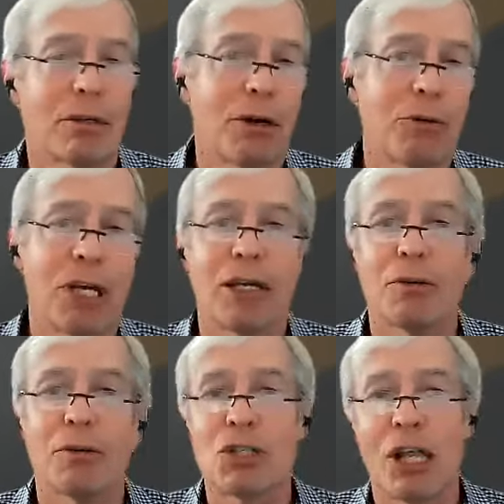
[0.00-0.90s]
how can I
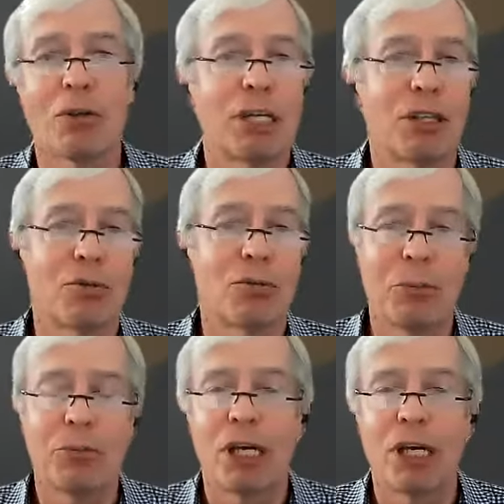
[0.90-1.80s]
accelerate the
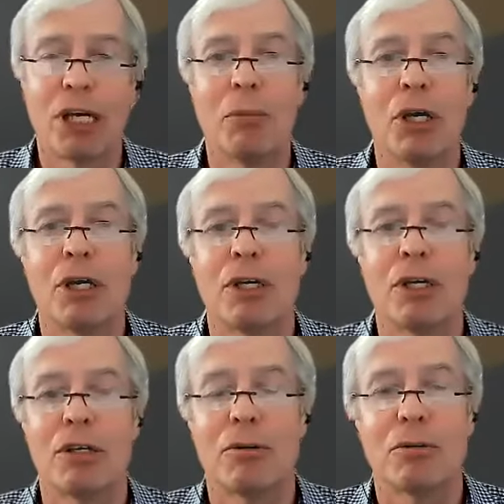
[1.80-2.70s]
ramp time?
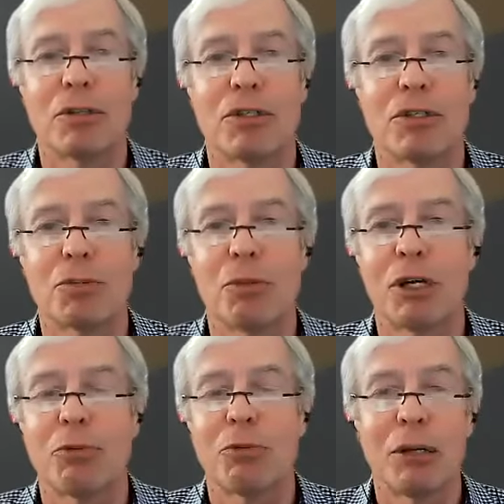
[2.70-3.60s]
Is
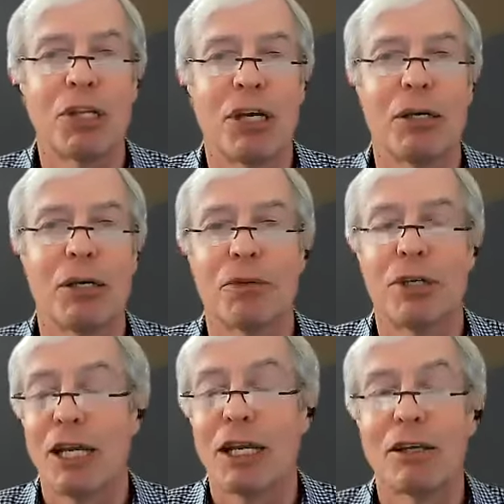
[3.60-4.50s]
my ramp time
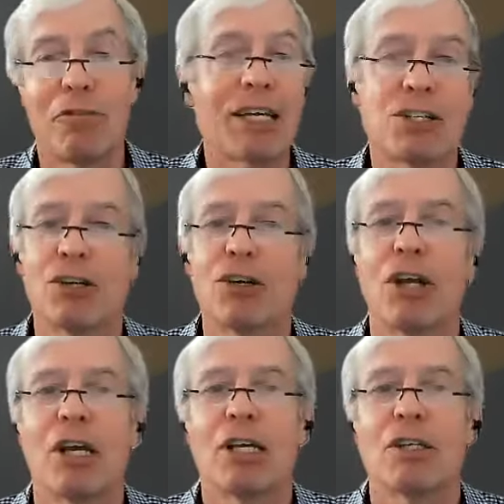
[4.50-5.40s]
getting faster?
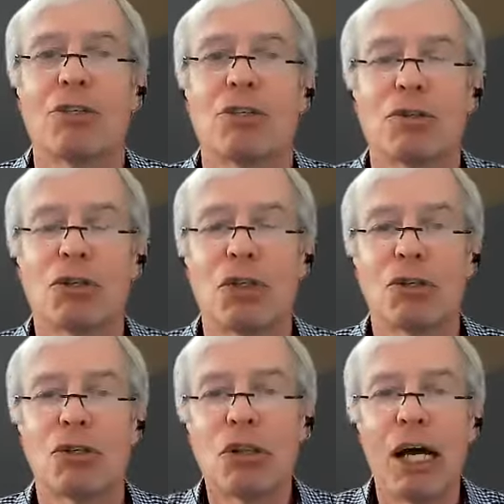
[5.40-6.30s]
So
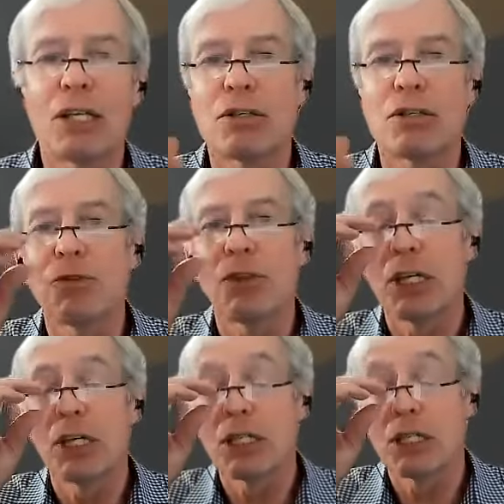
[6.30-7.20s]
there's lots of
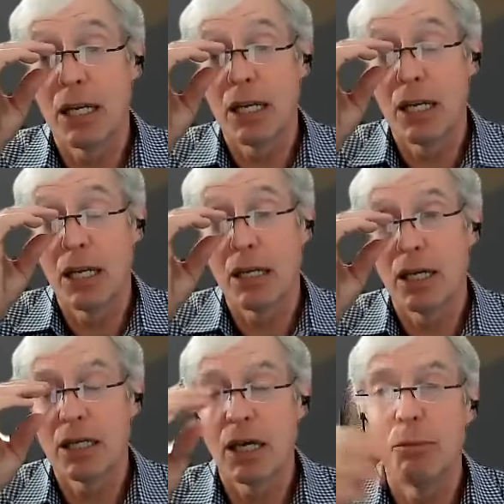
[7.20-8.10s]
things that
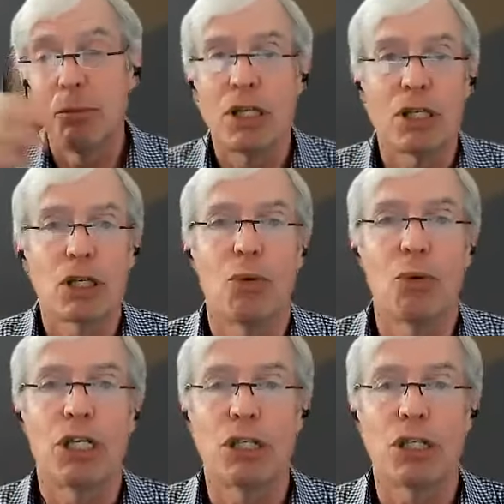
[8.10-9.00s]
come into the
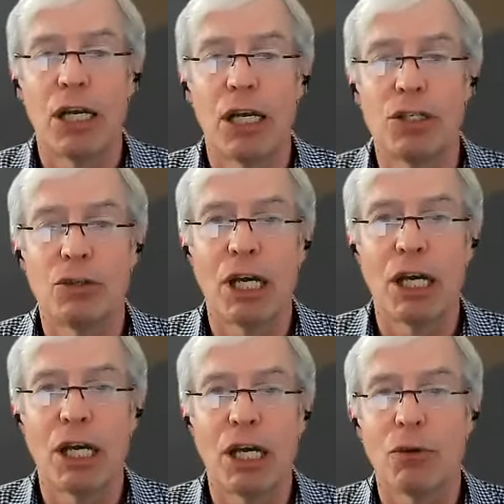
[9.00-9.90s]
equation as you
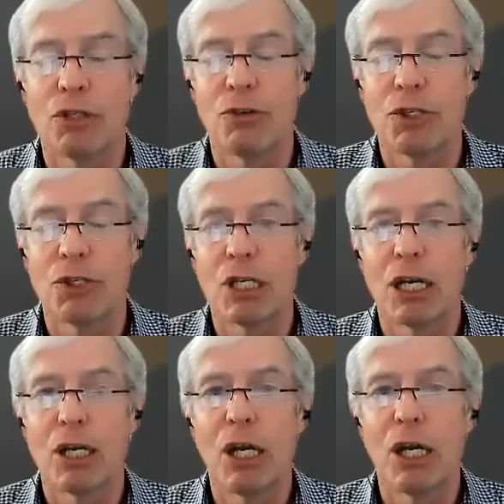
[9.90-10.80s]
get more
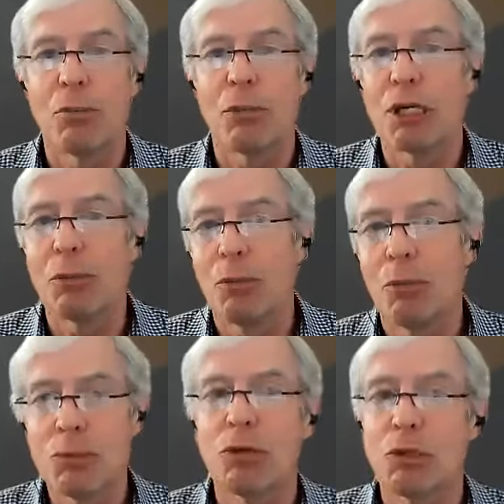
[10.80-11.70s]
sophisticated. But I think
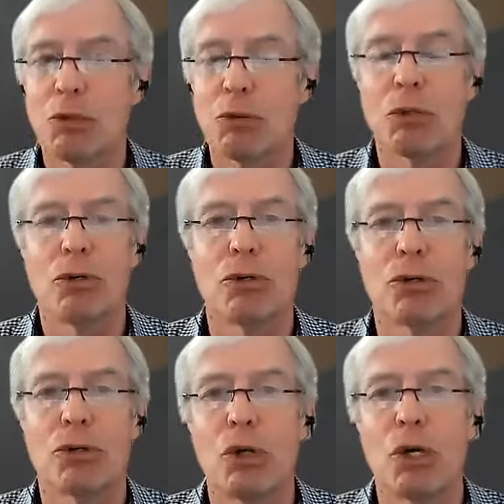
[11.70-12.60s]
Mike's point was really
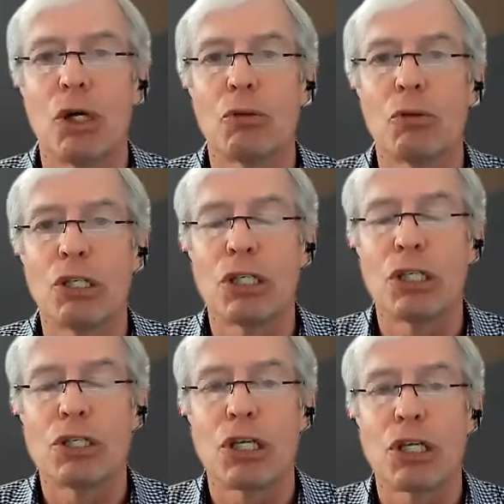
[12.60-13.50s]
important, which
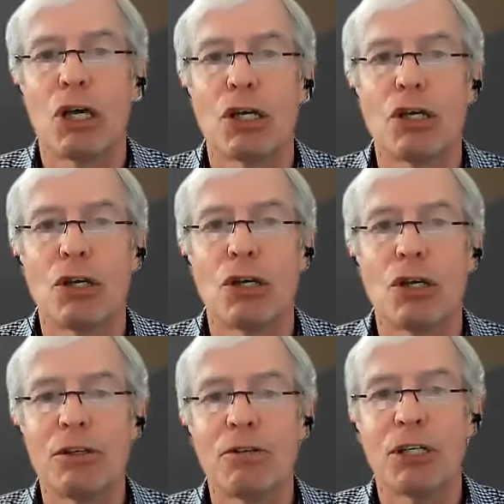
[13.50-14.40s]
is you
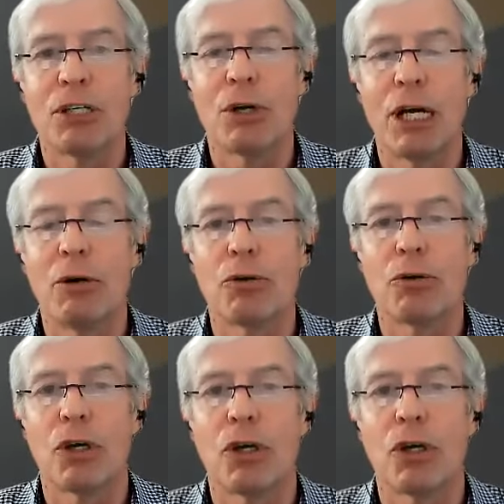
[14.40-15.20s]
have to figure out